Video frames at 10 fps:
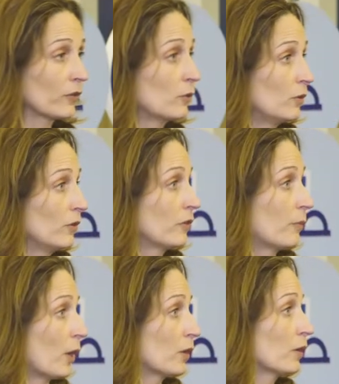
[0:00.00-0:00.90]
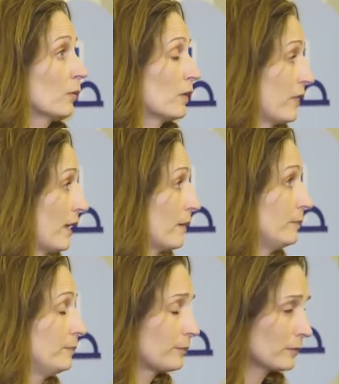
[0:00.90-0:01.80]
school, to partner with
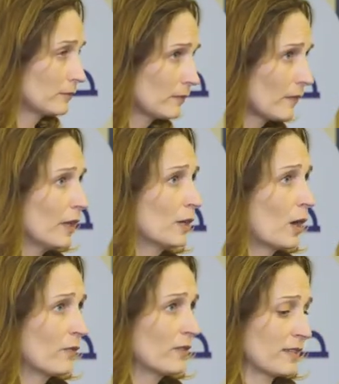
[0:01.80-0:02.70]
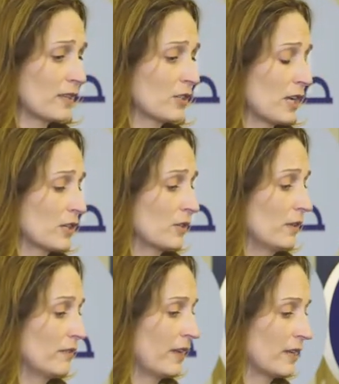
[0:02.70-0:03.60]
them and offer this
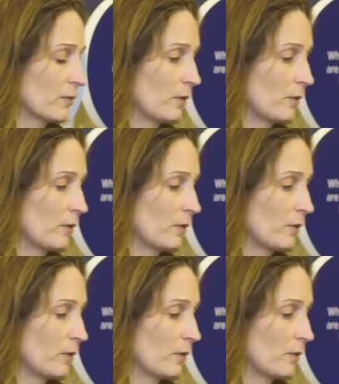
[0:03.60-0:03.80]
educational event.